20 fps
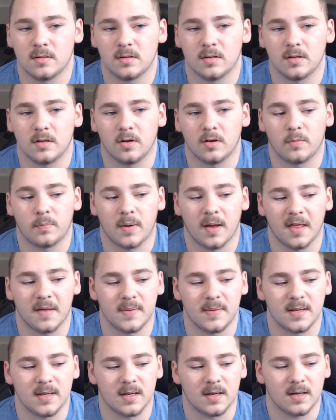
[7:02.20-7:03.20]
it'll probably
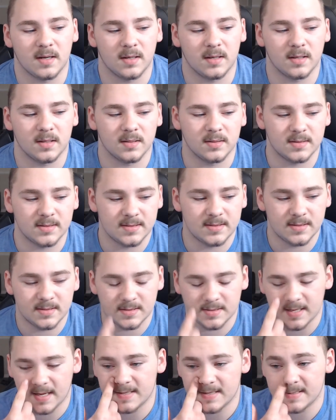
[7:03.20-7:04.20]
be a
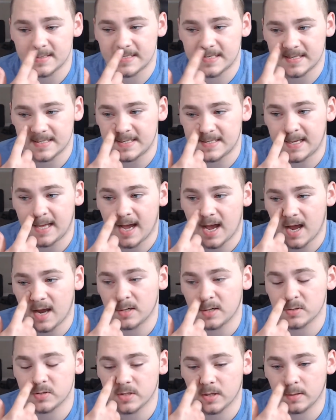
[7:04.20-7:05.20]

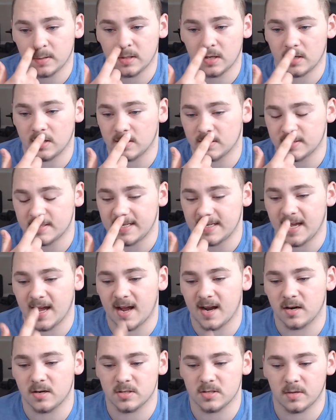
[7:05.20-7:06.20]
1060i or Ti
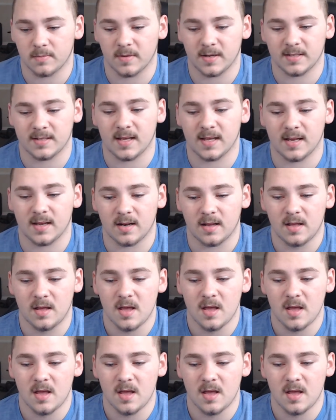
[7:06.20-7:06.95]
or something like that.